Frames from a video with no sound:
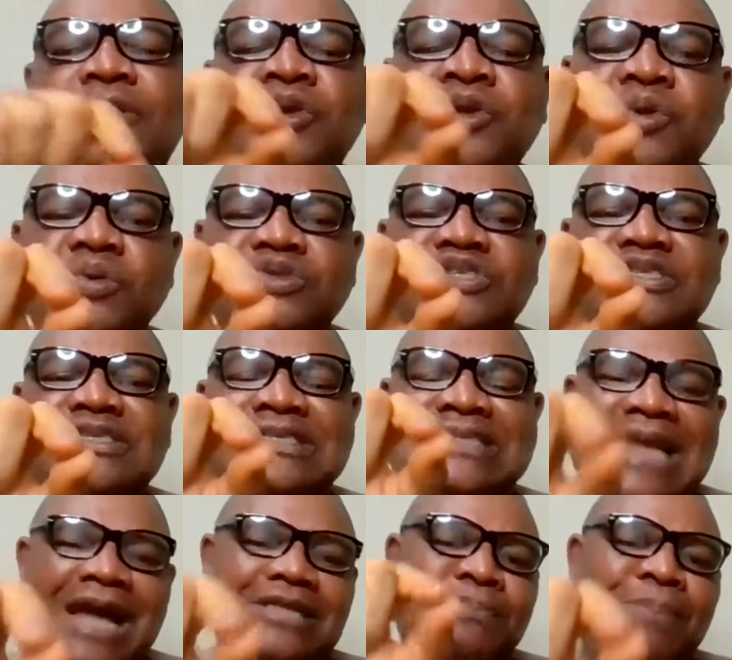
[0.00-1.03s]
use
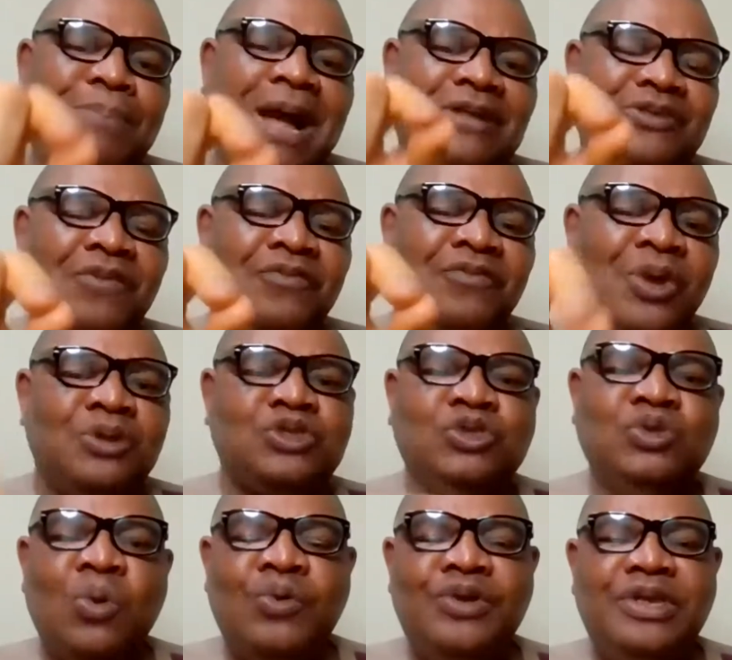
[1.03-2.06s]
that part of your
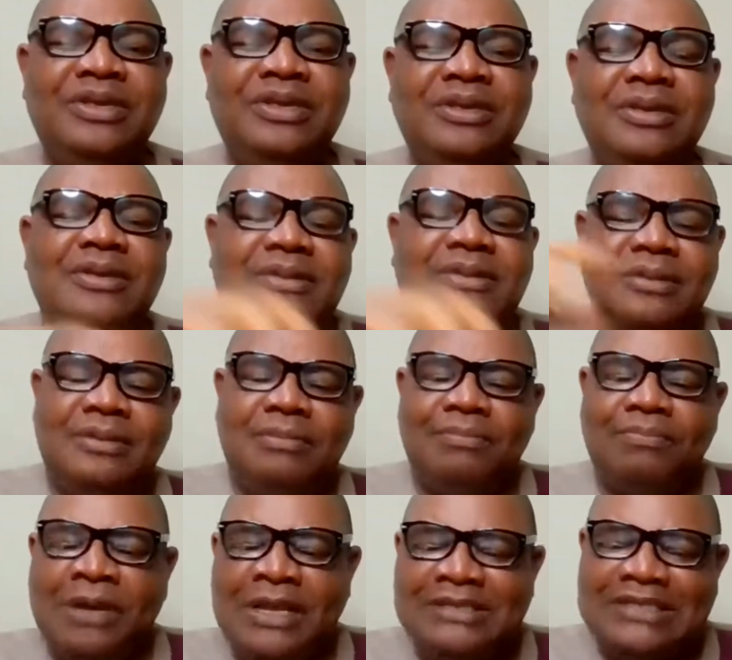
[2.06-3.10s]
story.
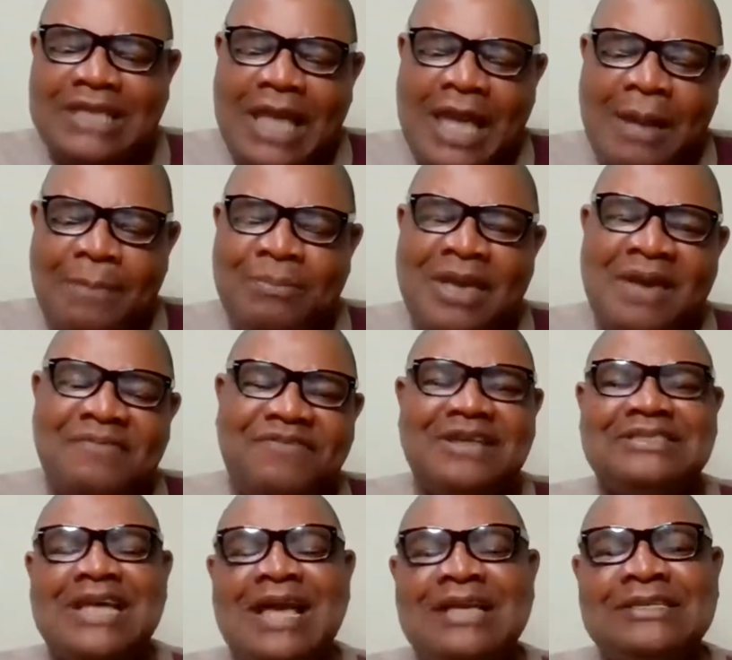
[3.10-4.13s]
Please help me
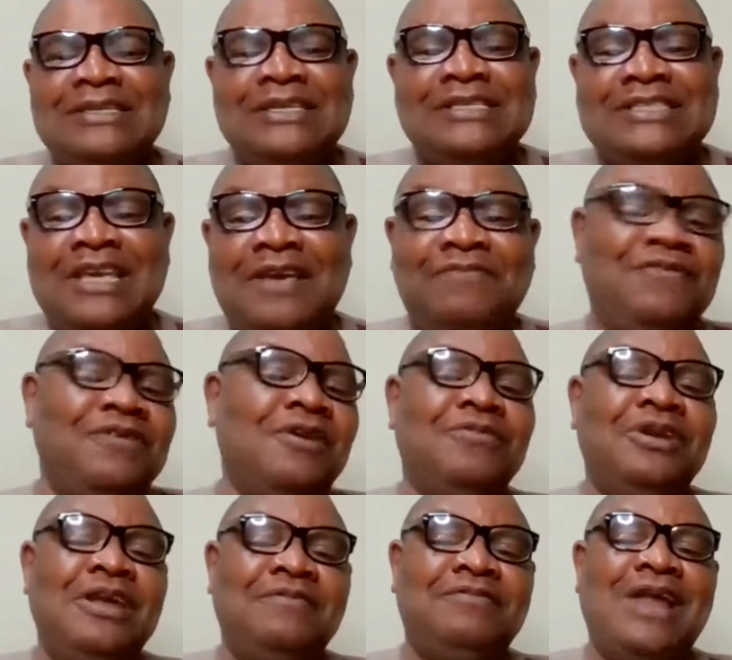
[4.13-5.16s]
emphasize it,
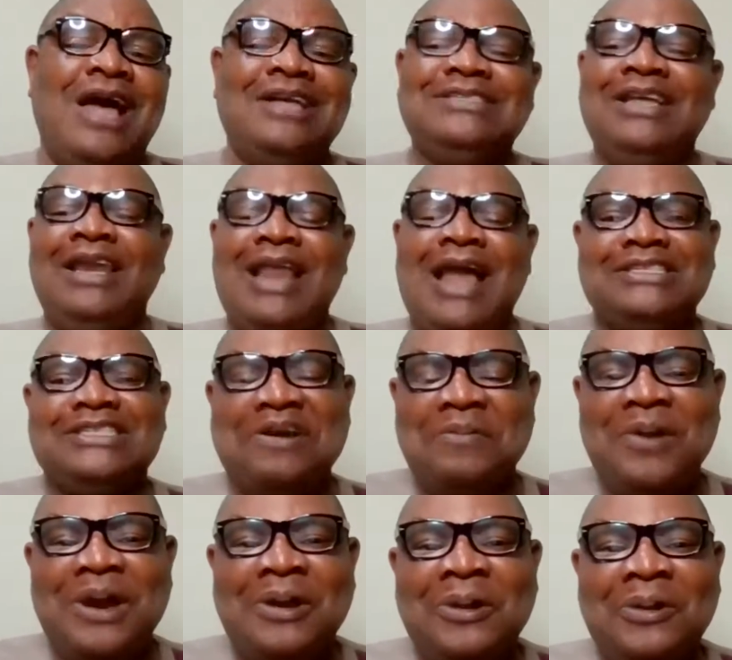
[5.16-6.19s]
even if that's the last
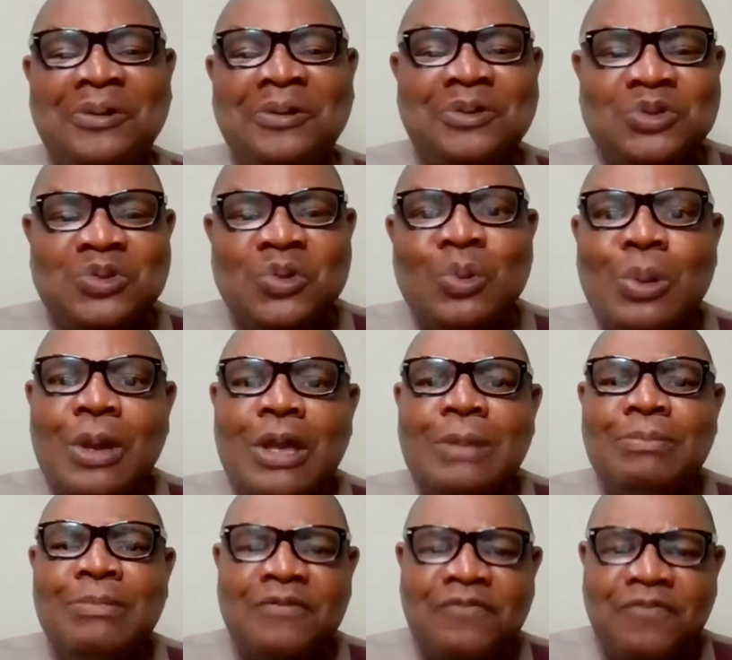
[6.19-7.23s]
thing we're going to do
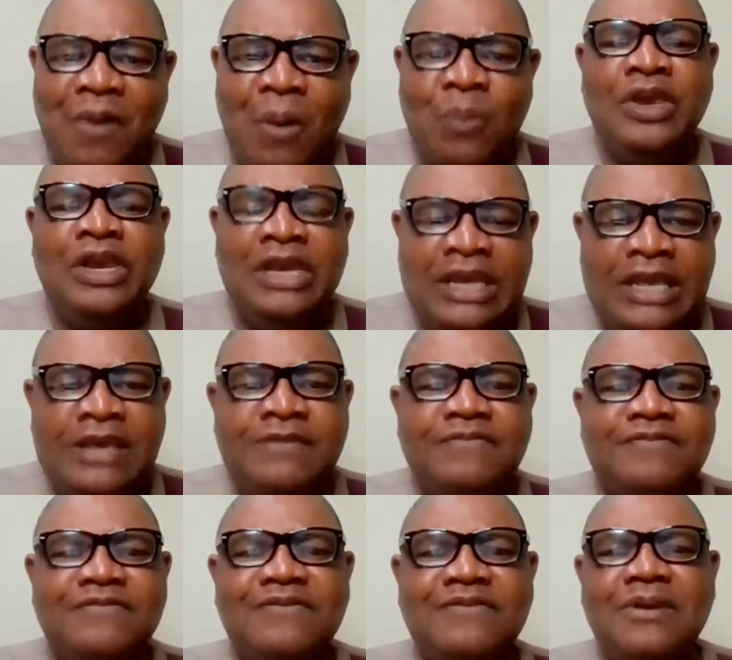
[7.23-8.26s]
before we
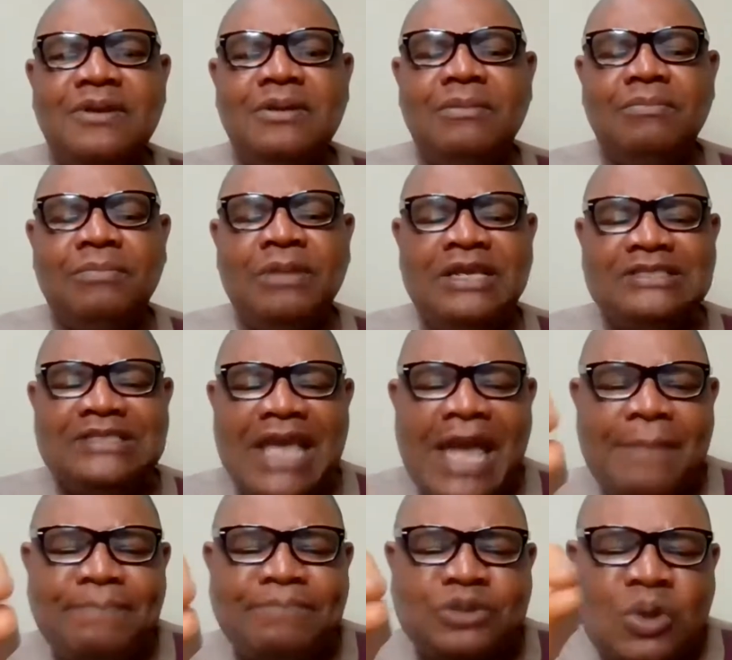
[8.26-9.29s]
leave. Please
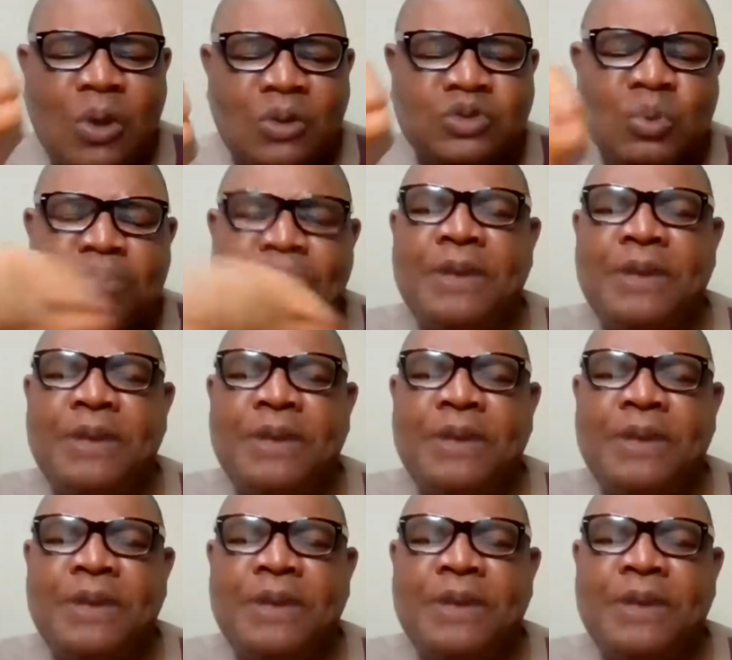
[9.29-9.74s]
help talk to